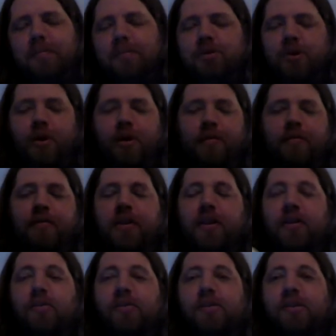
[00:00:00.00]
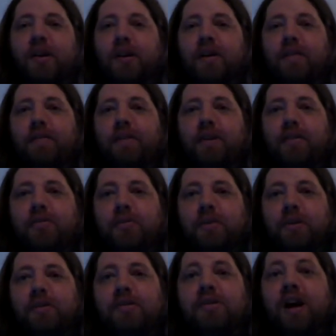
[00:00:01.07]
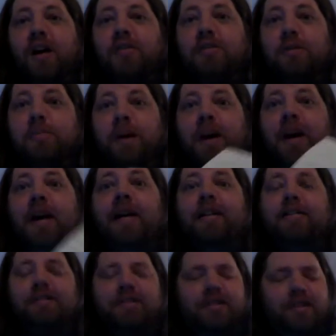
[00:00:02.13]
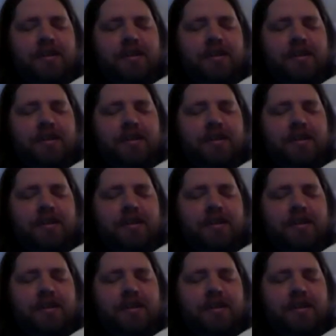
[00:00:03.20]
Star figures featuring Sasha Banks.